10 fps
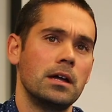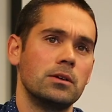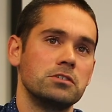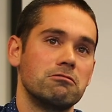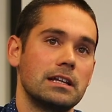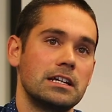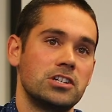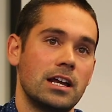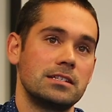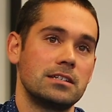And it was really a
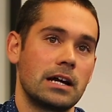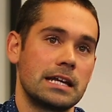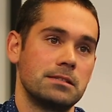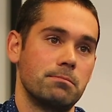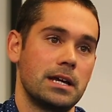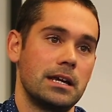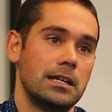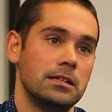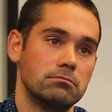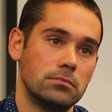chance to, I guess,
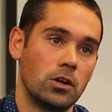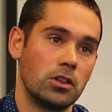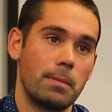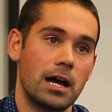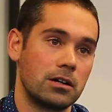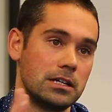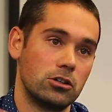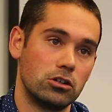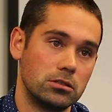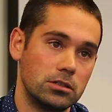be on the
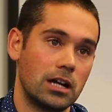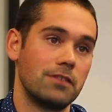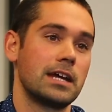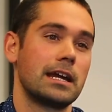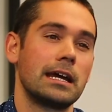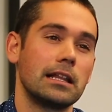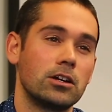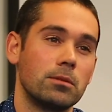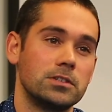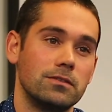balcony or kind of take a
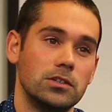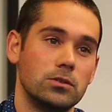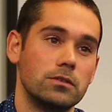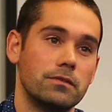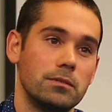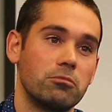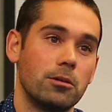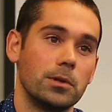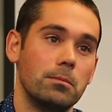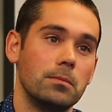helicopter view of the
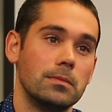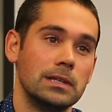problem,